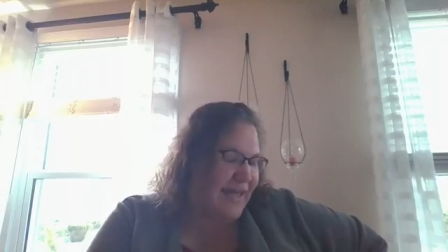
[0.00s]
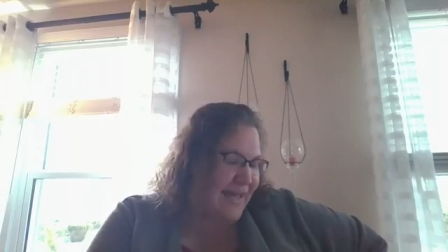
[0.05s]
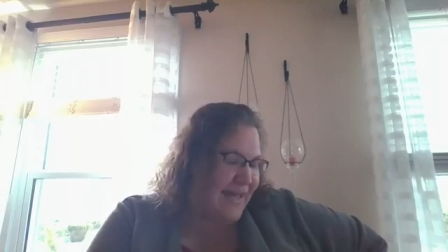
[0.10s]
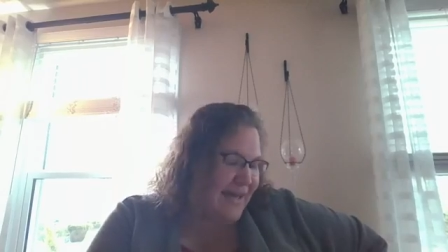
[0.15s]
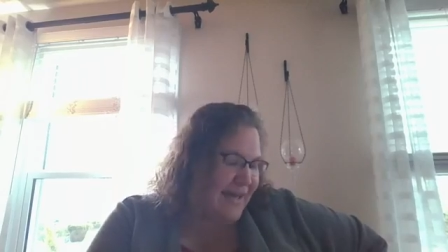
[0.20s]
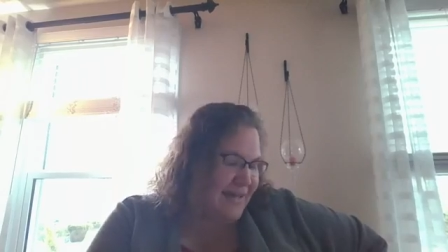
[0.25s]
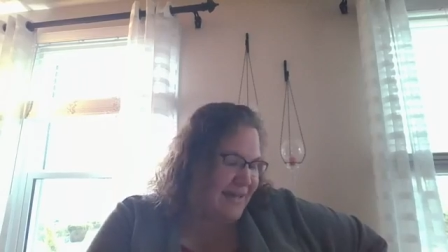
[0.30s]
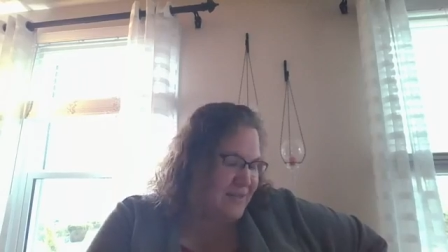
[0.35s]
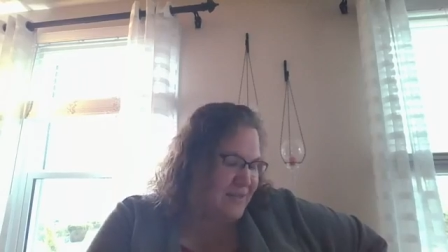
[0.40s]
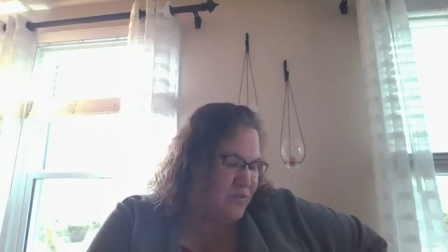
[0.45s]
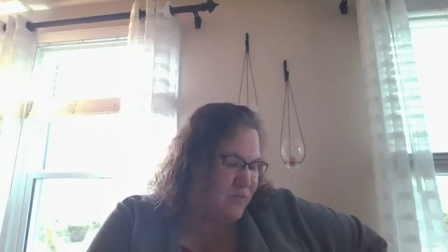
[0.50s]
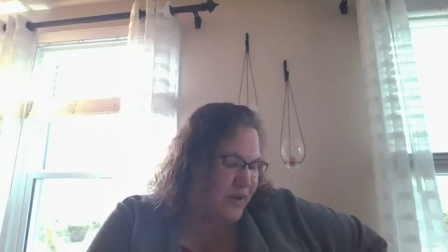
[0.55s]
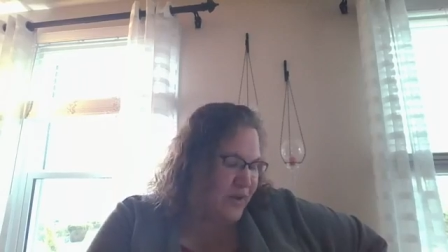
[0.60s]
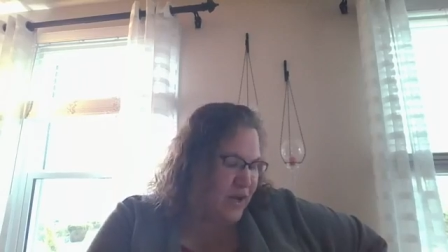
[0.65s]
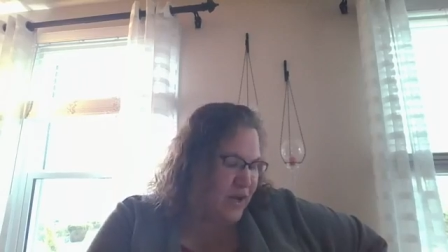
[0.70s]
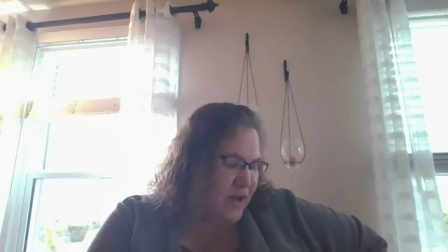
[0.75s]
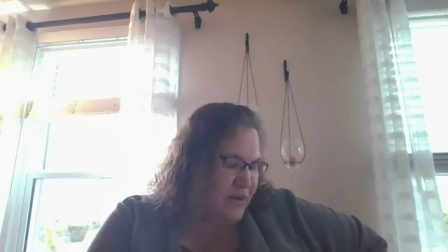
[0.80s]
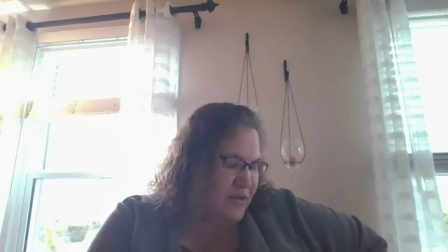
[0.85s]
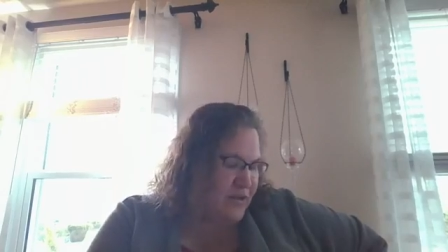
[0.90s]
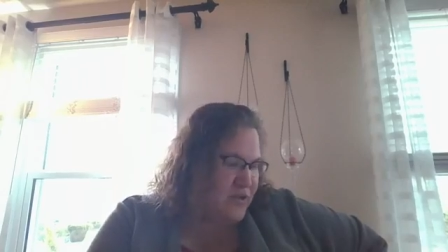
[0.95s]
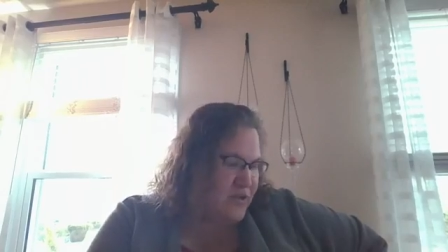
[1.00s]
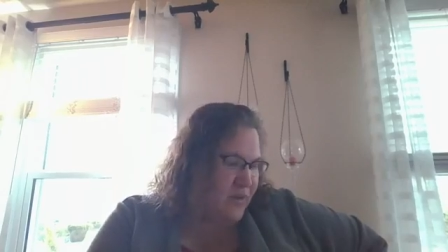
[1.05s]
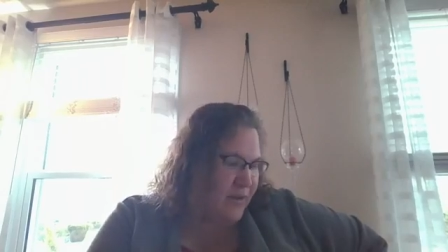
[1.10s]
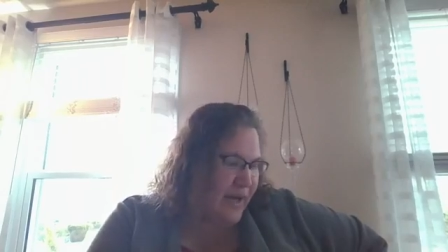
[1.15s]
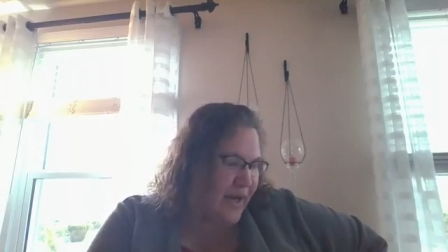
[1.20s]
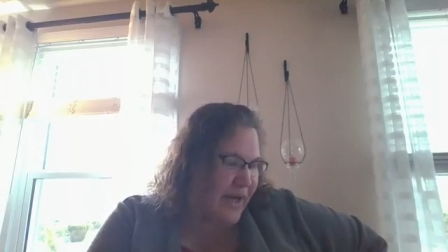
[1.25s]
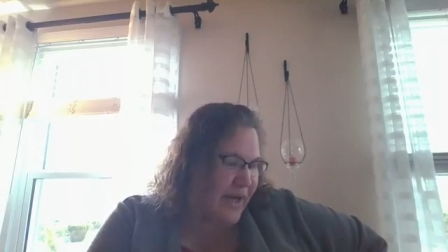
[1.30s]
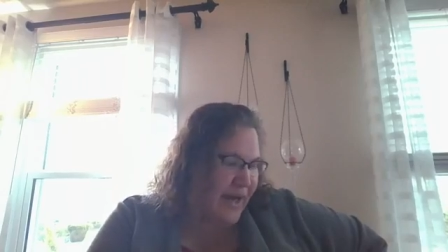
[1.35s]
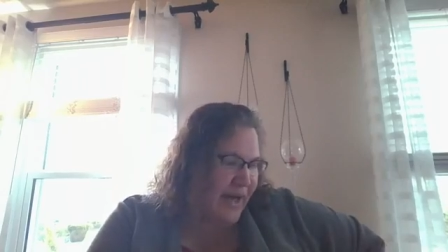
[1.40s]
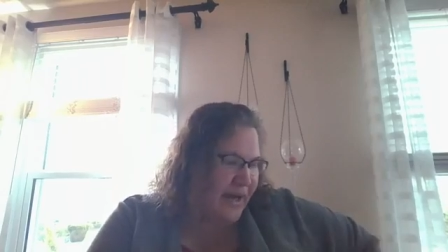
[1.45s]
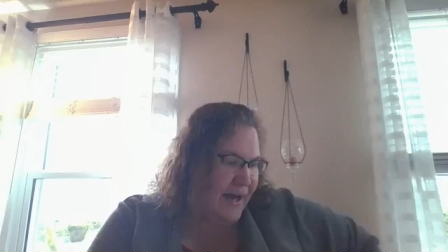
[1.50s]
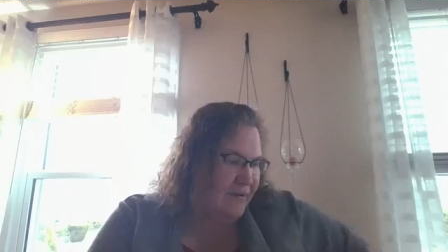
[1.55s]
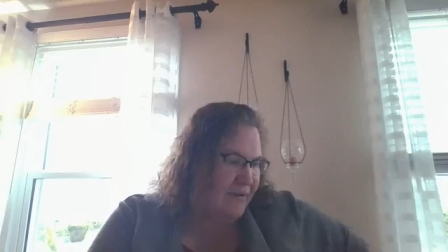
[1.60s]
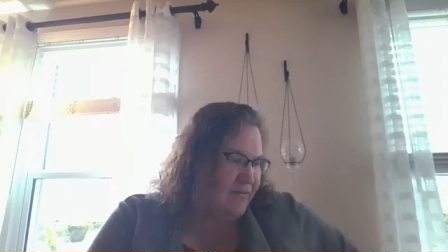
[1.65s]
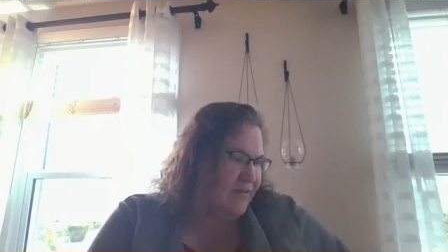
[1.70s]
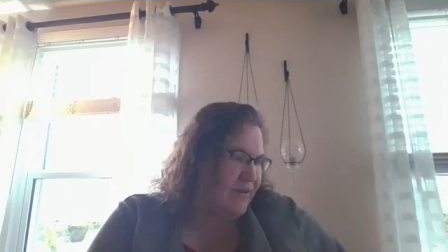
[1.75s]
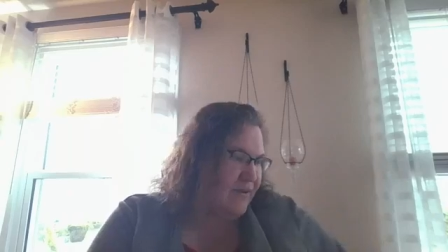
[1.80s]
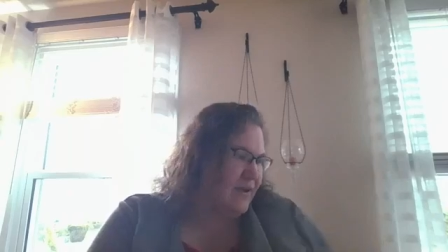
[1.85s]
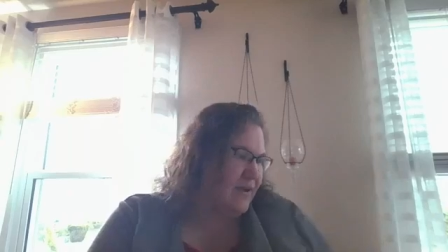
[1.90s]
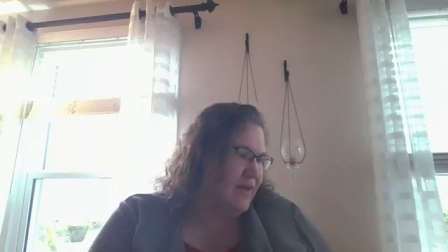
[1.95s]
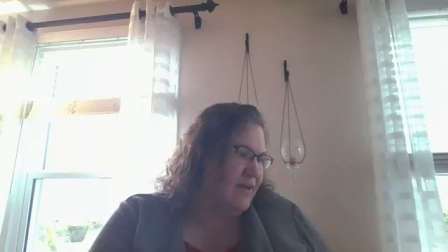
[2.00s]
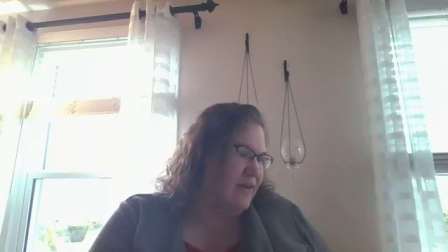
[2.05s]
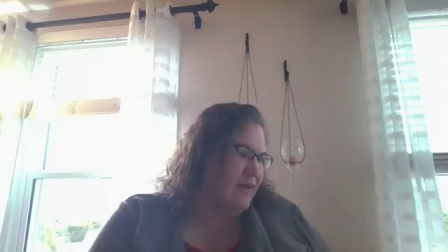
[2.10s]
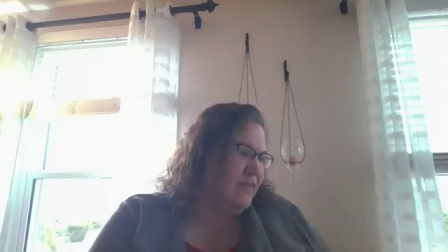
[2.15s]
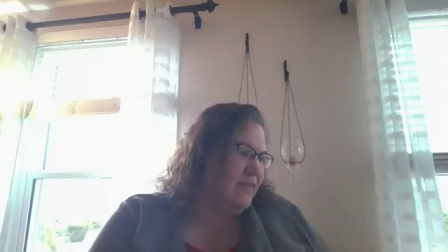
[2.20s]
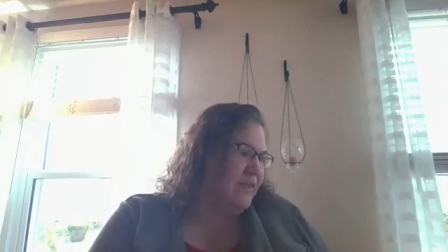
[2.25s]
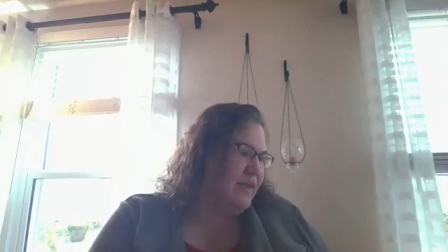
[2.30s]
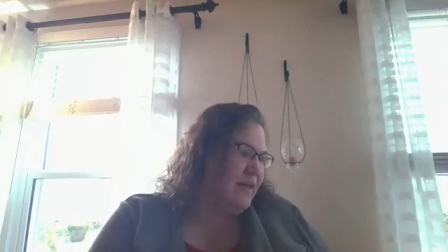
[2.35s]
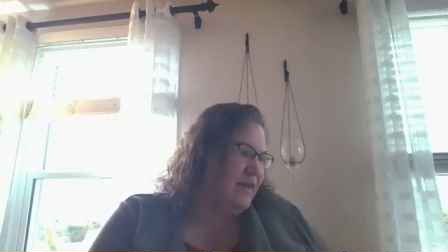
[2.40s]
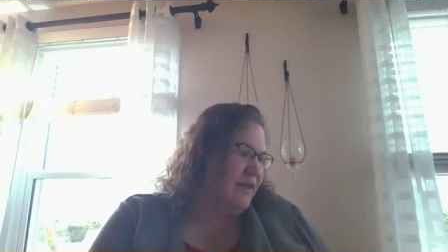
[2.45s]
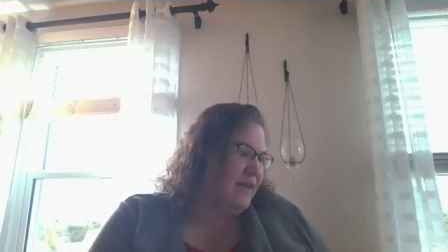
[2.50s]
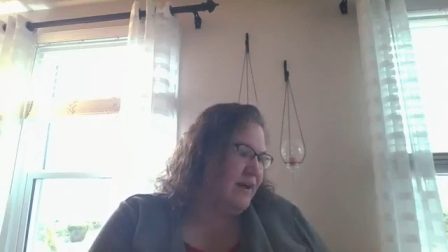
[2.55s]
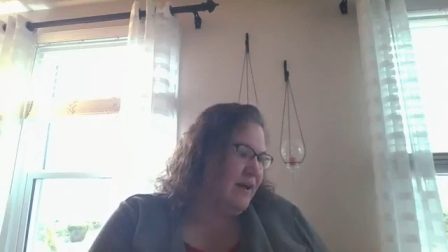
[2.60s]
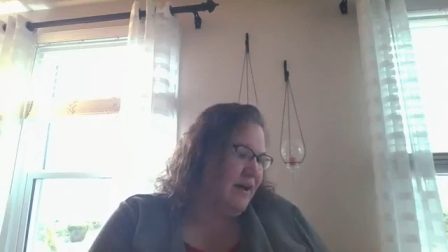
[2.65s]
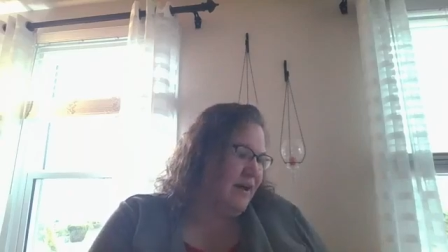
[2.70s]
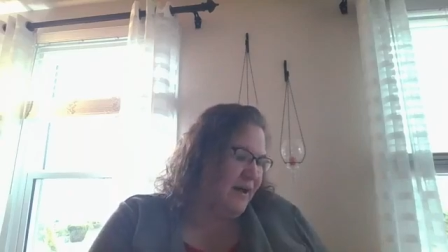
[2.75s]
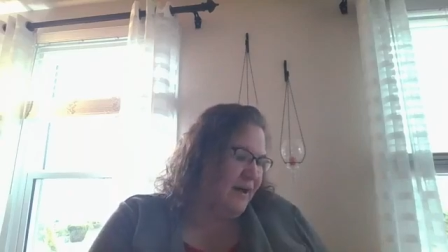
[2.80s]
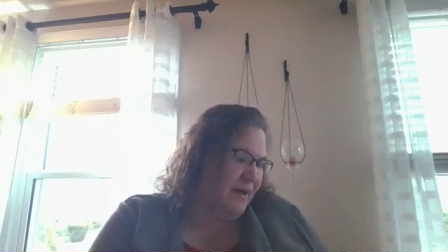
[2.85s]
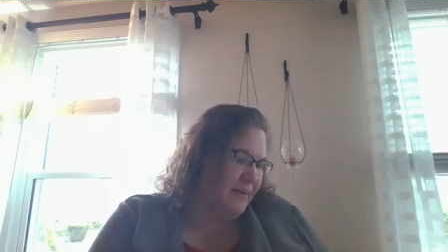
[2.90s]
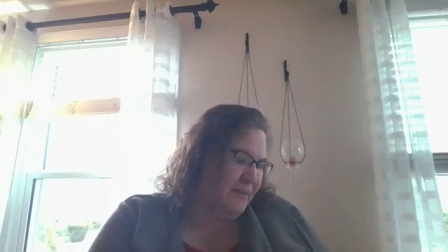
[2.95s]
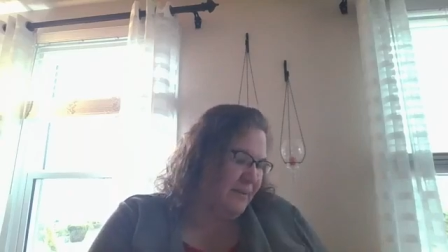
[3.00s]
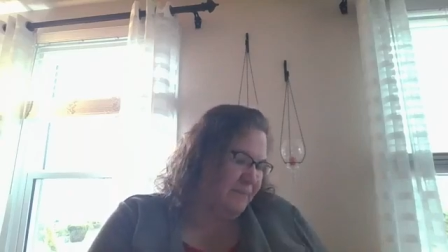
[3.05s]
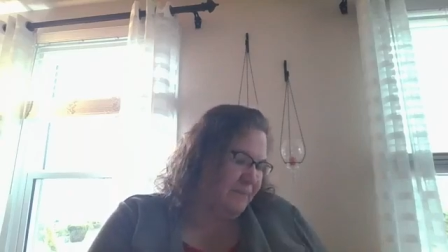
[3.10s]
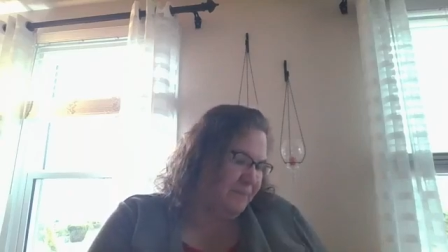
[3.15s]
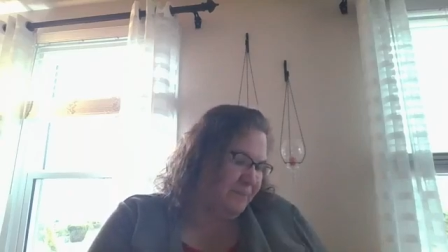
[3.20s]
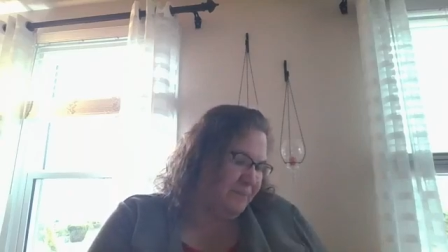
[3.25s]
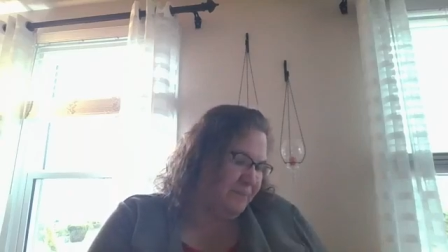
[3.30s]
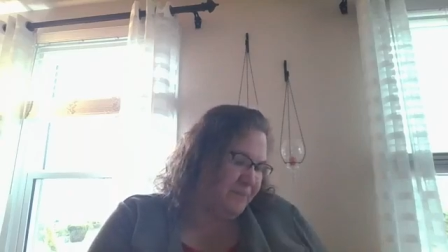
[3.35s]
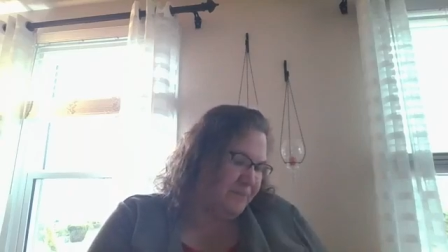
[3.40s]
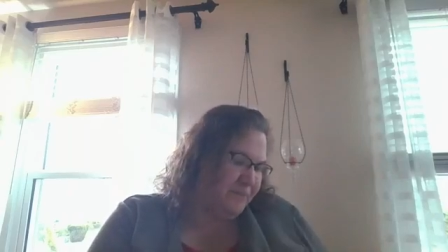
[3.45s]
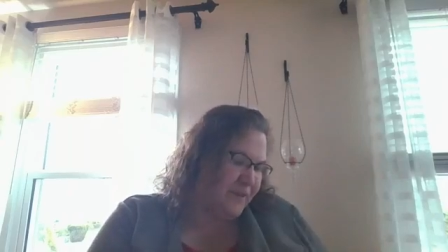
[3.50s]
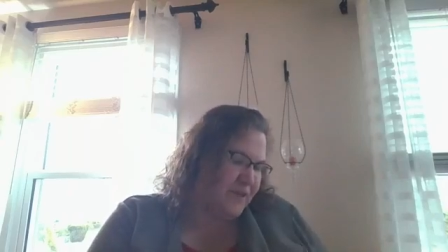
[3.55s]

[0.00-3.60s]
And we also have the um,